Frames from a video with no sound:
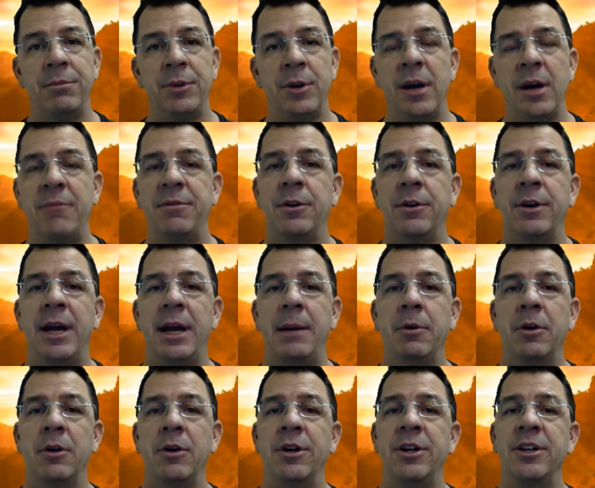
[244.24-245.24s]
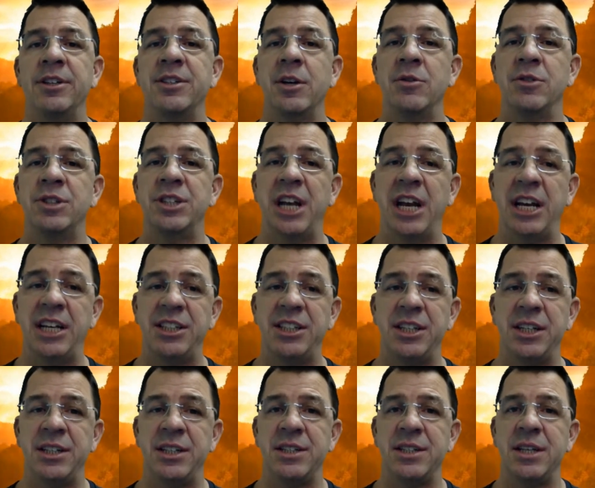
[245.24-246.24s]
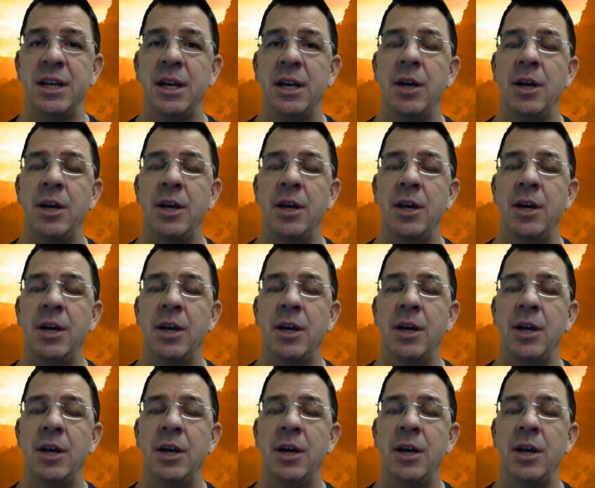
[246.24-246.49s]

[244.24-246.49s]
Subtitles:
you have your neighborhood associations,